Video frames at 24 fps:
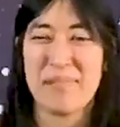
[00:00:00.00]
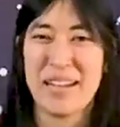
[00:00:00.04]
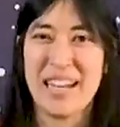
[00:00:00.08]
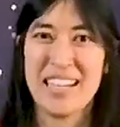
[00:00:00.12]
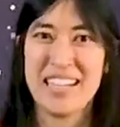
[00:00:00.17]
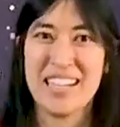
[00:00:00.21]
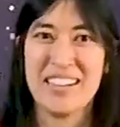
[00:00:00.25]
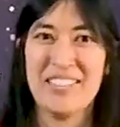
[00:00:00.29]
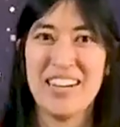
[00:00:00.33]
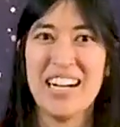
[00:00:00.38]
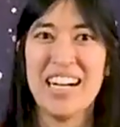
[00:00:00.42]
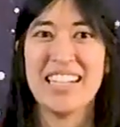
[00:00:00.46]

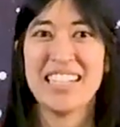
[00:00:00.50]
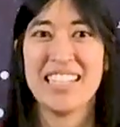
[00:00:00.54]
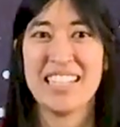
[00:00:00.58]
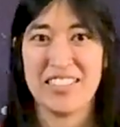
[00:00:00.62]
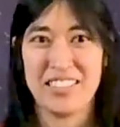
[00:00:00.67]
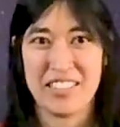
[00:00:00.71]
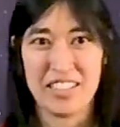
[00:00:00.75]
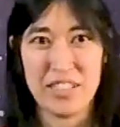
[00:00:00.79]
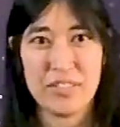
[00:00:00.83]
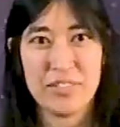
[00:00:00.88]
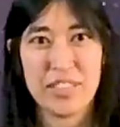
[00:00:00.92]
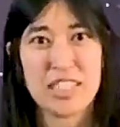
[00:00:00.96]
patty-whack,
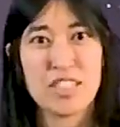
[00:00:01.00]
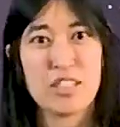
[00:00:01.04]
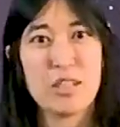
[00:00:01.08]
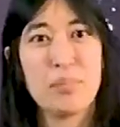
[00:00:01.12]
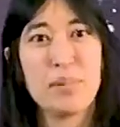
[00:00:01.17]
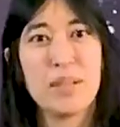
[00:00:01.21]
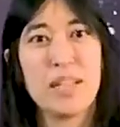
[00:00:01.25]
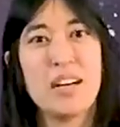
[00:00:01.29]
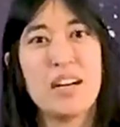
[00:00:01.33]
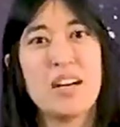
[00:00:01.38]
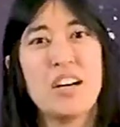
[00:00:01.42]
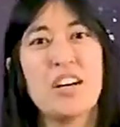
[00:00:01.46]
hear the whistle
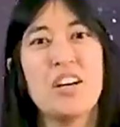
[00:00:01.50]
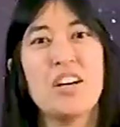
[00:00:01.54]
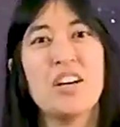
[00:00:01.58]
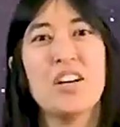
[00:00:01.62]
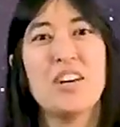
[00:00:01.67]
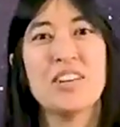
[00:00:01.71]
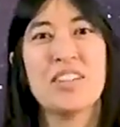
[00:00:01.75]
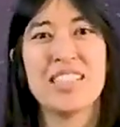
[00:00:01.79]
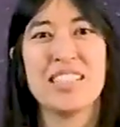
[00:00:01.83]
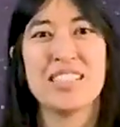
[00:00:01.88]
blow.